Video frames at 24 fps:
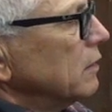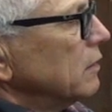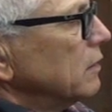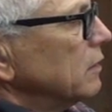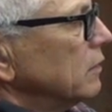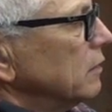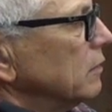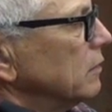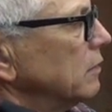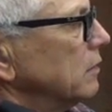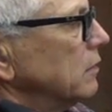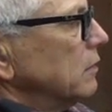So
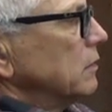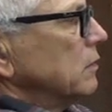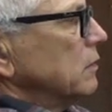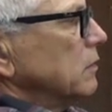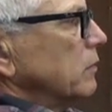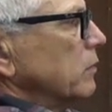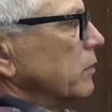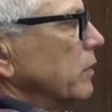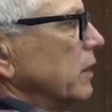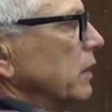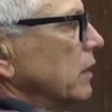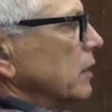
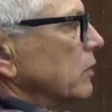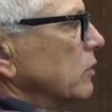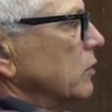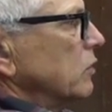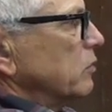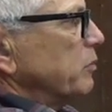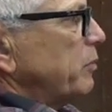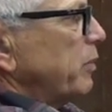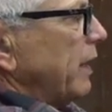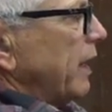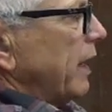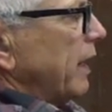when it goes
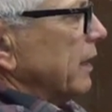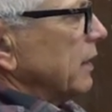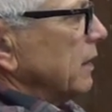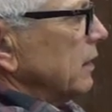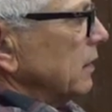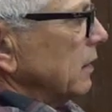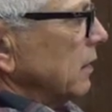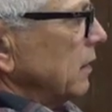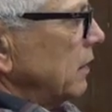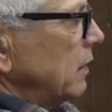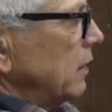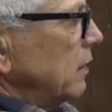back
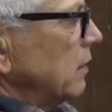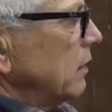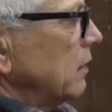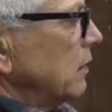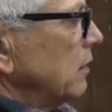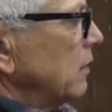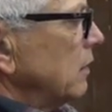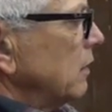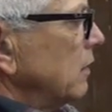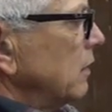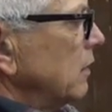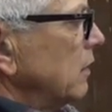in the
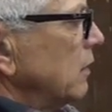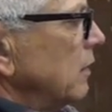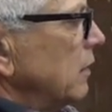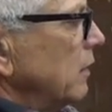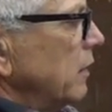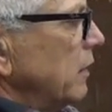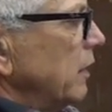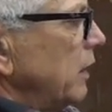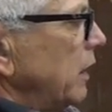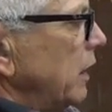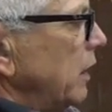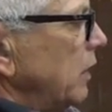
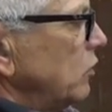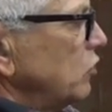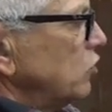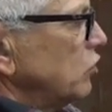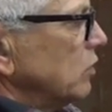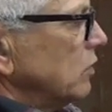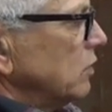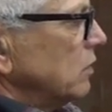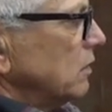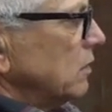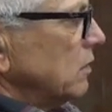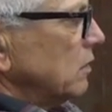
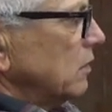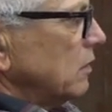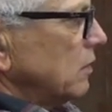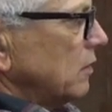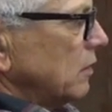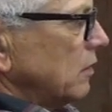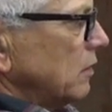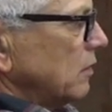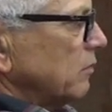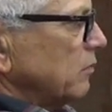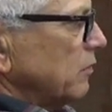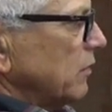engine,
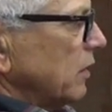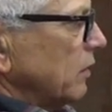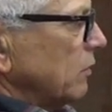my